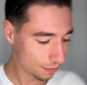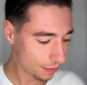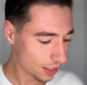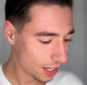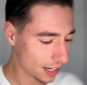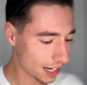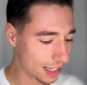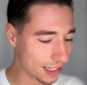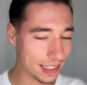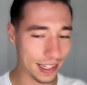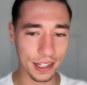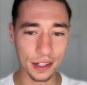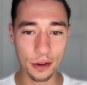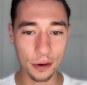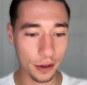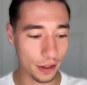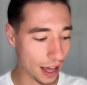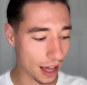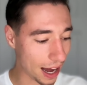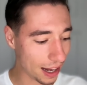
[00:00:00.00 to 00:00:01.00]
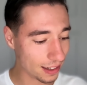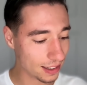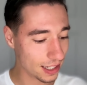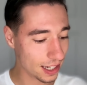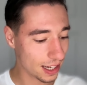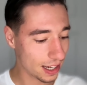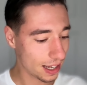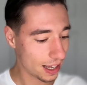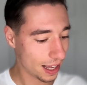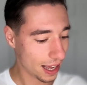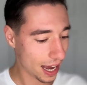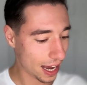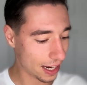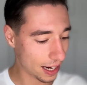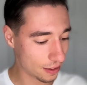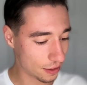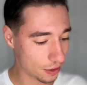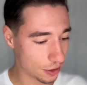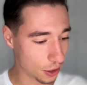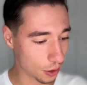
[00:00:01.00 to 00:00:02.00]
Let's ignore that. And
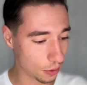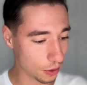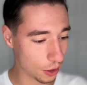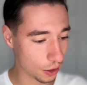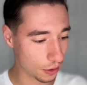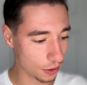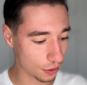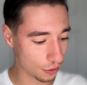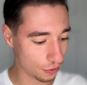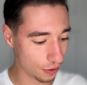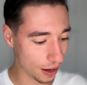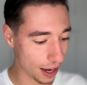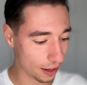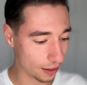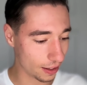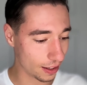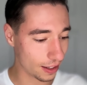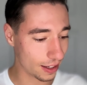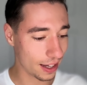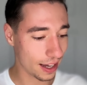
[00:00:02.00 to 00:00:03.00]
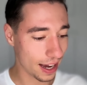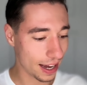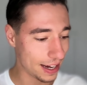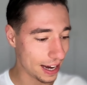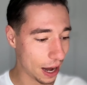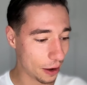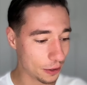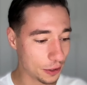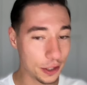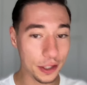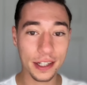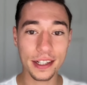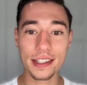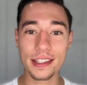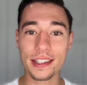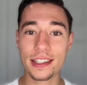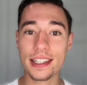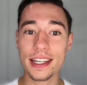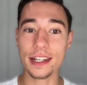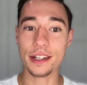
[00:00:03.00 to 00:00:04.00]
let's download the file. And now, so you can
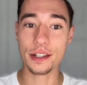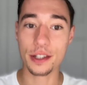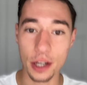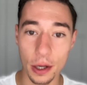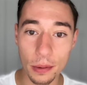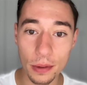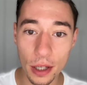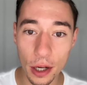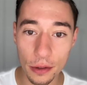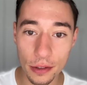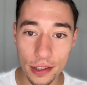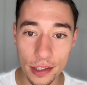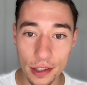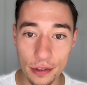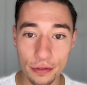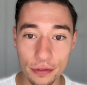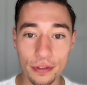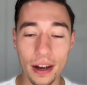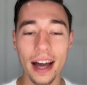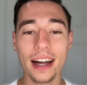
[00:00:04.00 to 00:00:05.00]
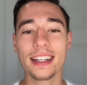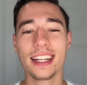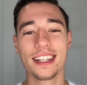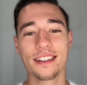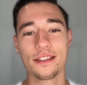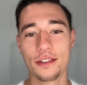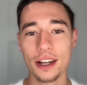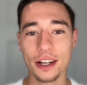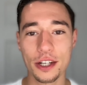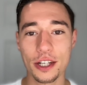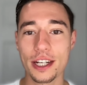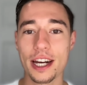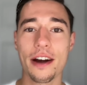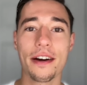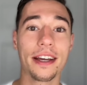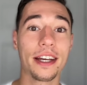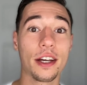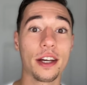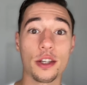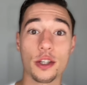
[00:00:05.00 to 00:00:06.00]
see, it downloads the file and it's not
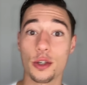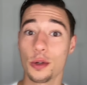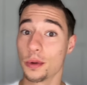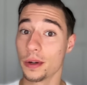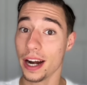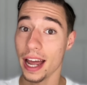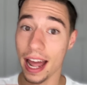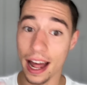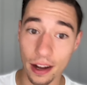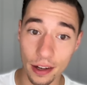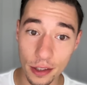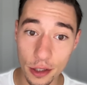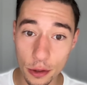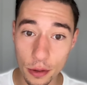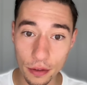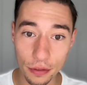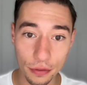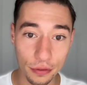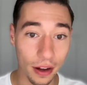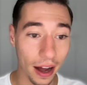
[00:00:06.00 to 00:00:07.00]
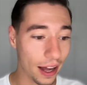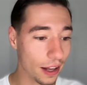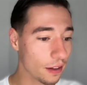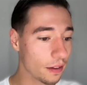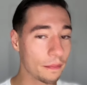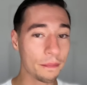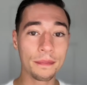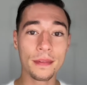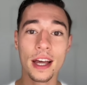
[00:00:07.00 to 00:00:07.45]
sharing a URL to a file.